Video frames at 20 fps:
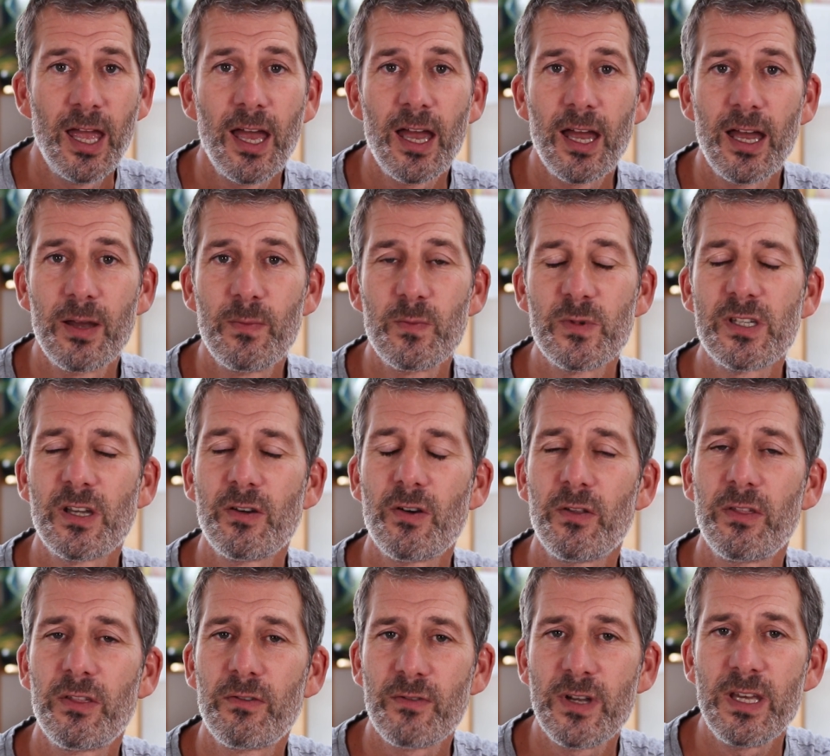Um, so I've
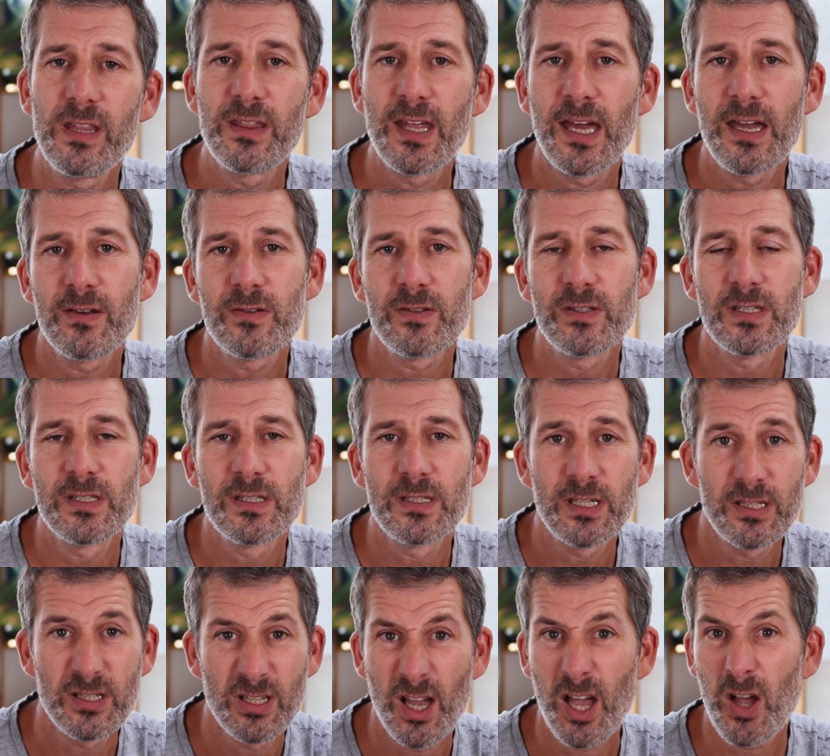got
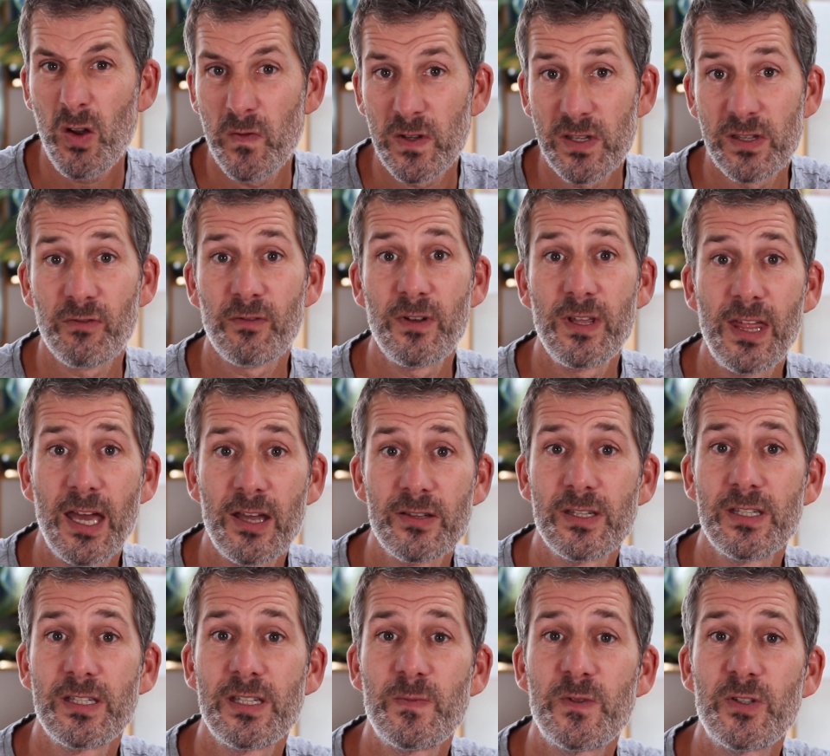3,000, over
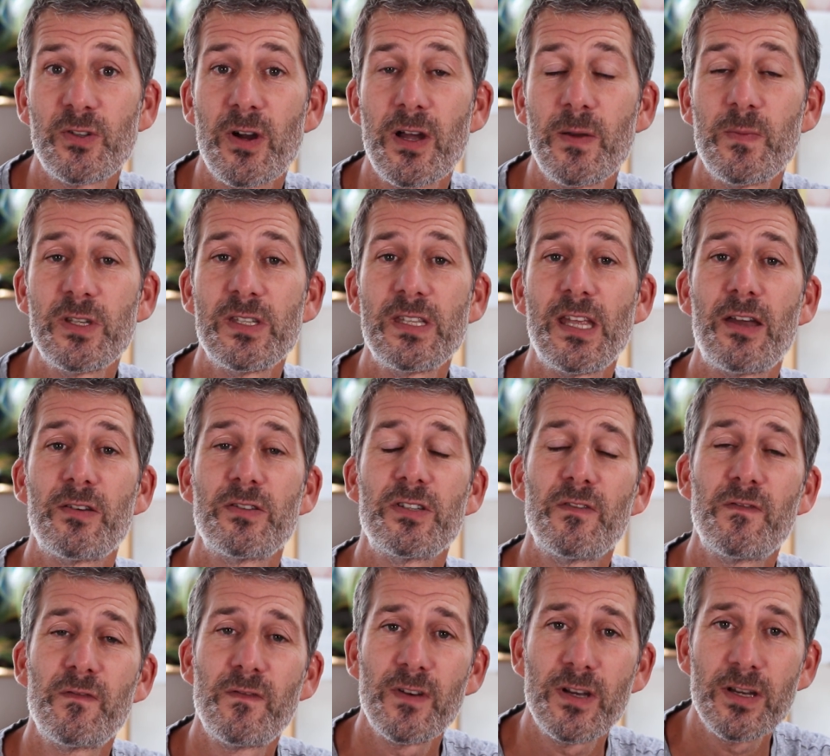3,000 subscribers now.
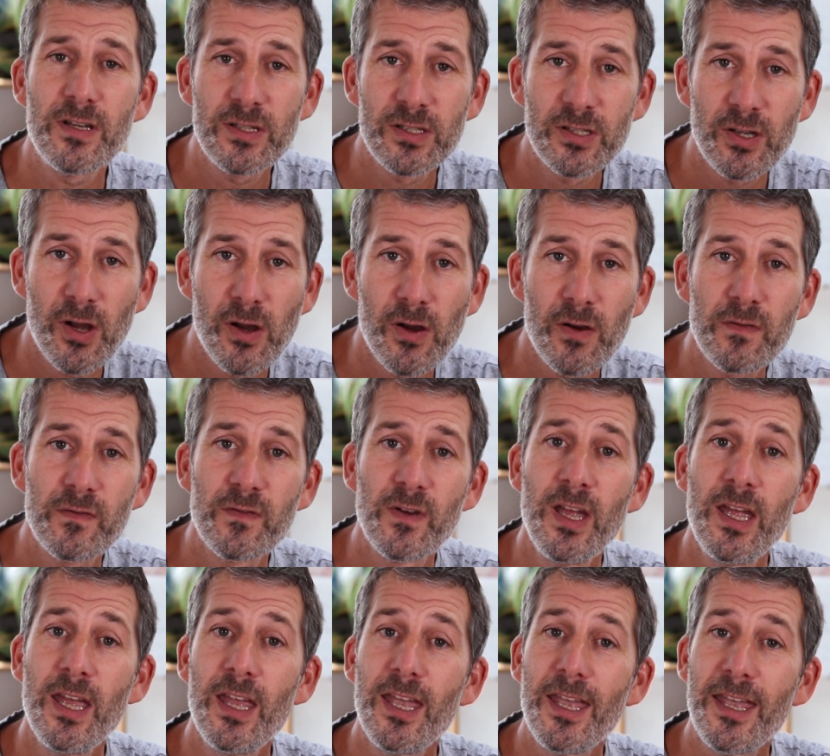So first off,
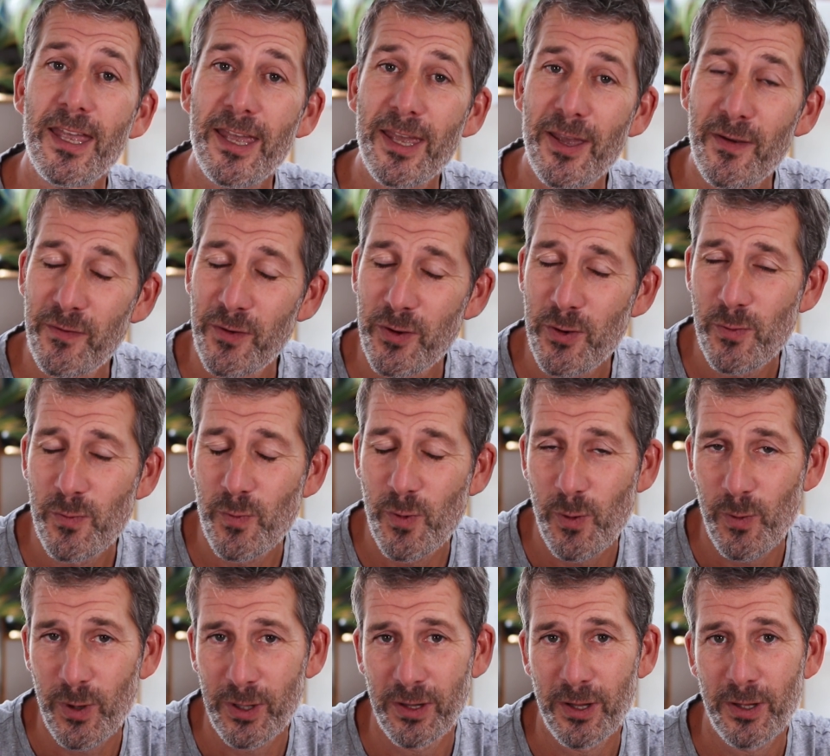if you
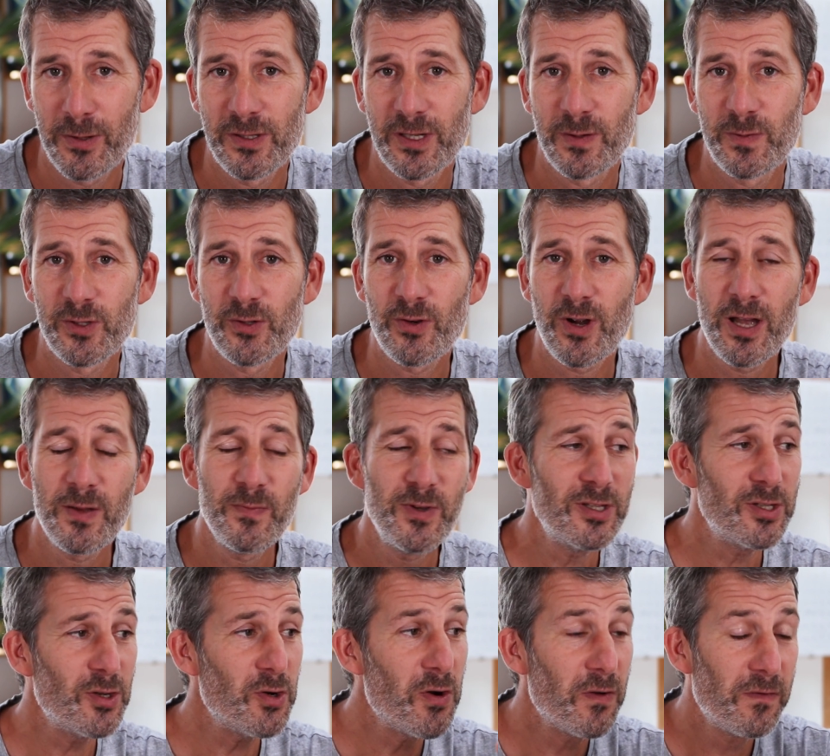were one of those
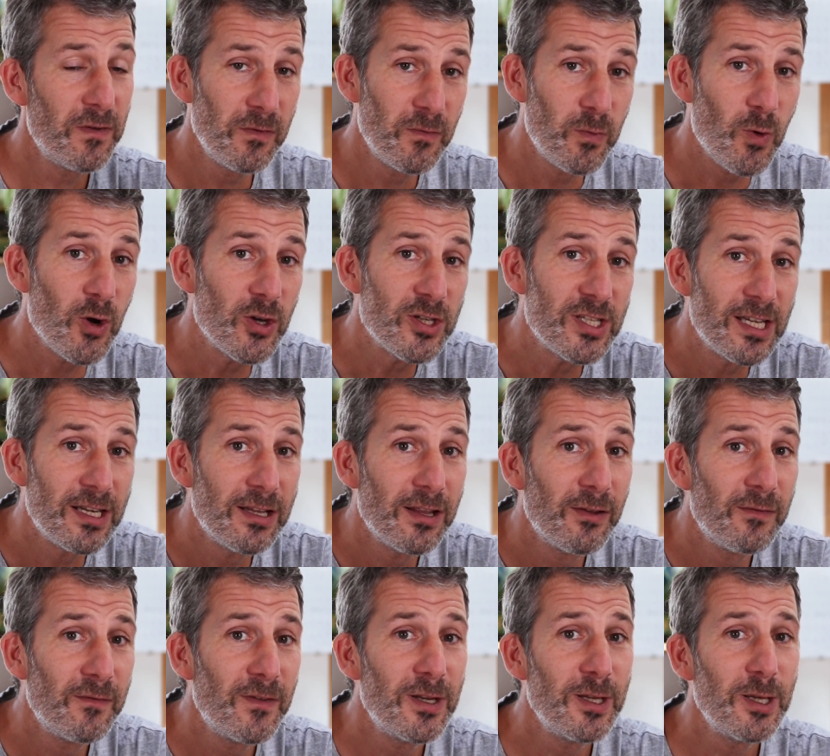subscribers or if you've watched any
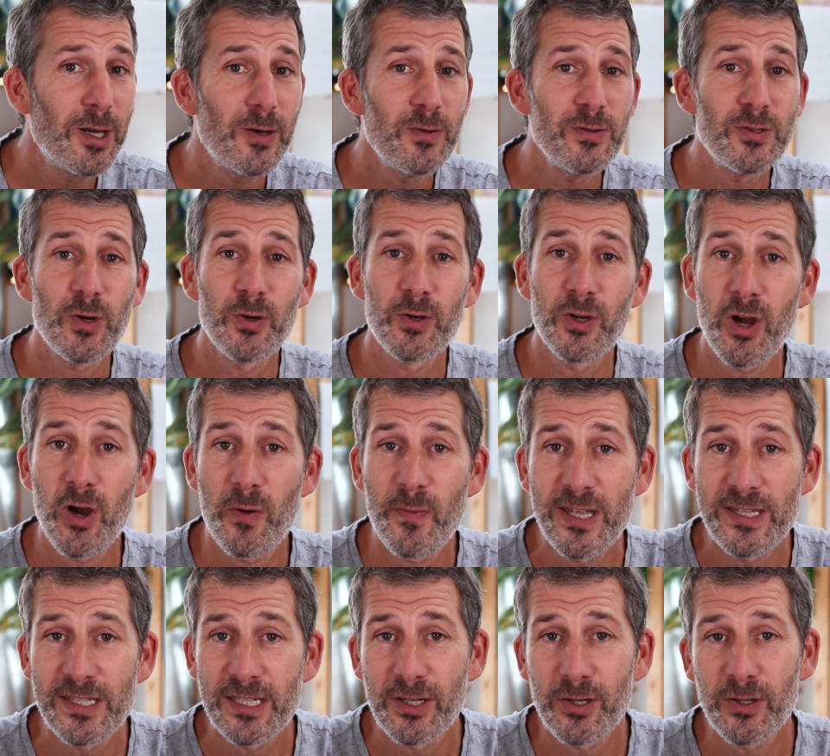of the videos or
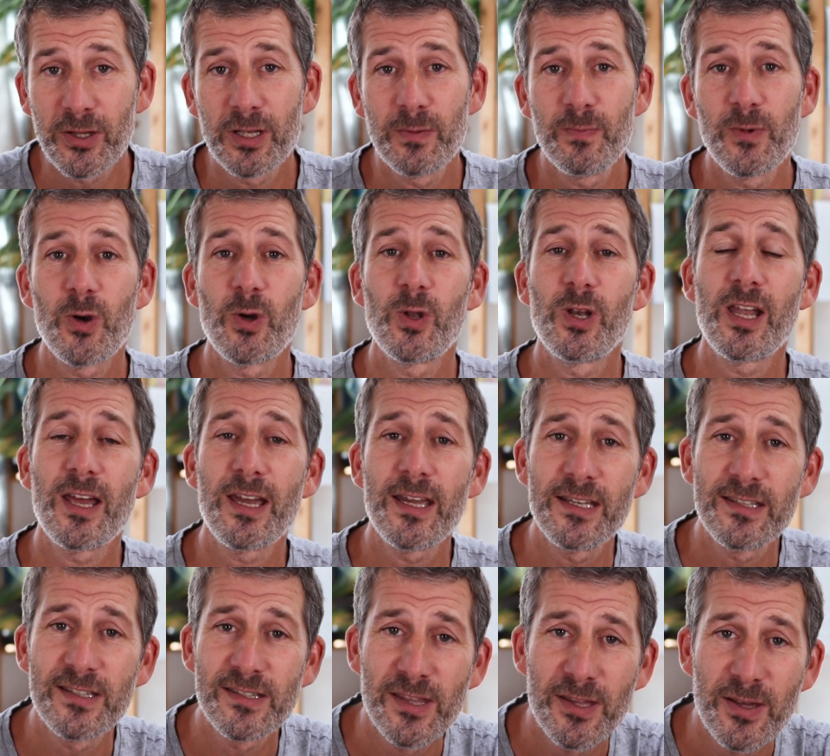commented on them or
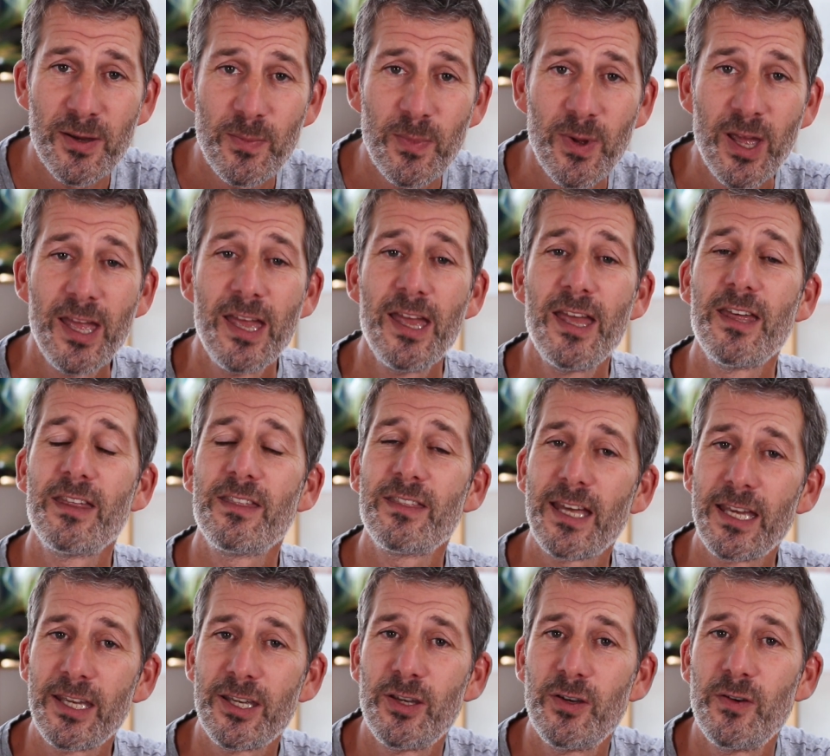liked them,
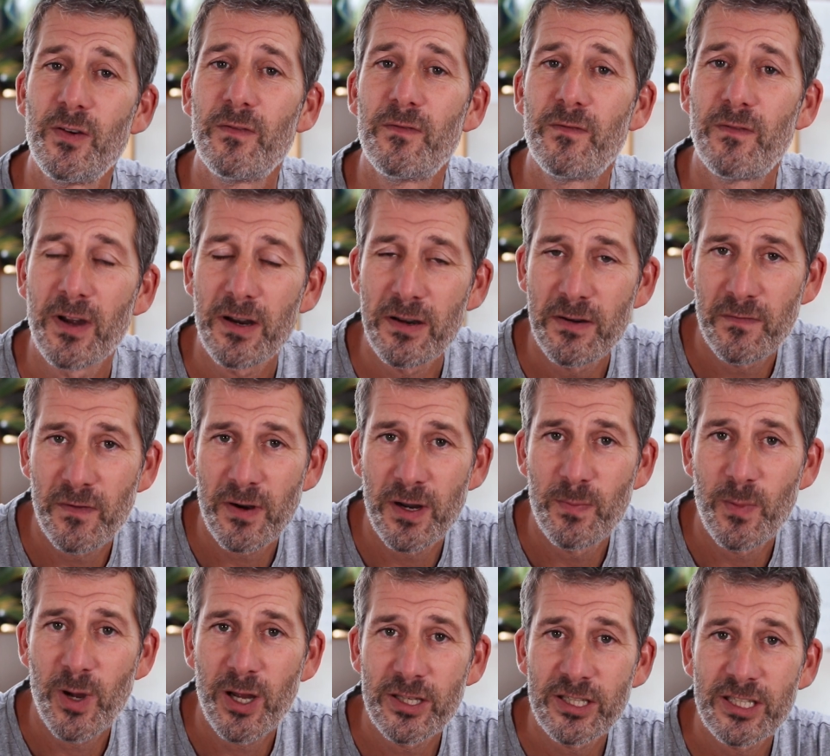thank you very,
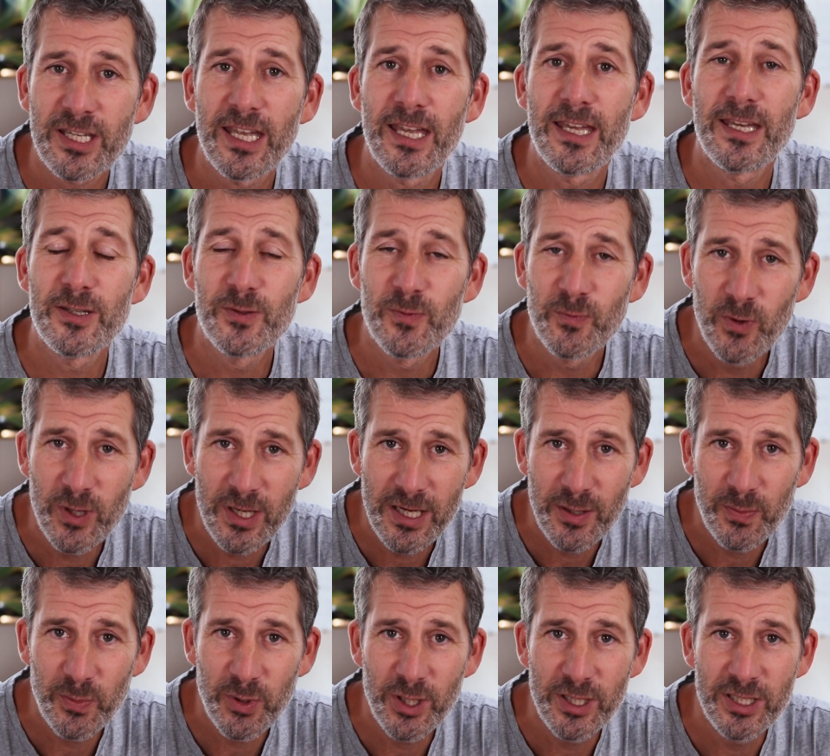very much. It is
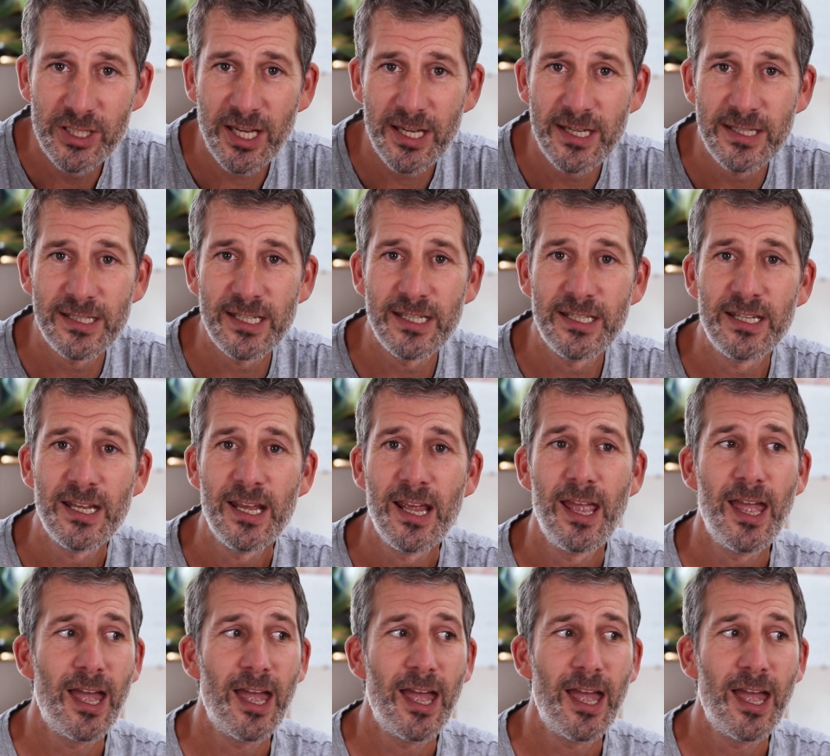really appreciated.